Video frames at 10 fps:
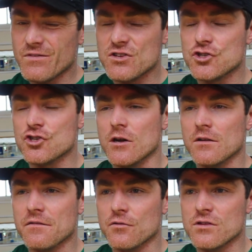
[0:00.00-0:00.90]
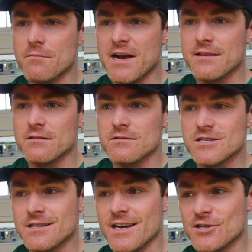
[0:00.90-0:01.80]
Solid fundamentals
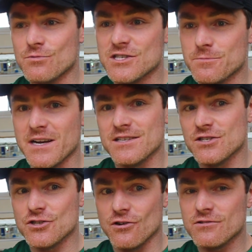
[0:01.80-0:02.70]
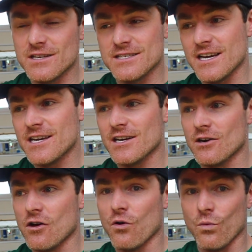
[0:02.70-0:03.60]
and things which Spence has got, they take it a
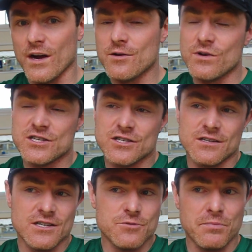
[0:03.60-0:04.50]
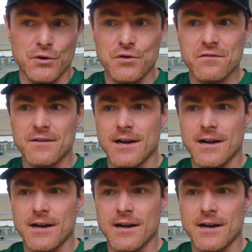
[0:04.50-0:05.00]
long way, which is proven.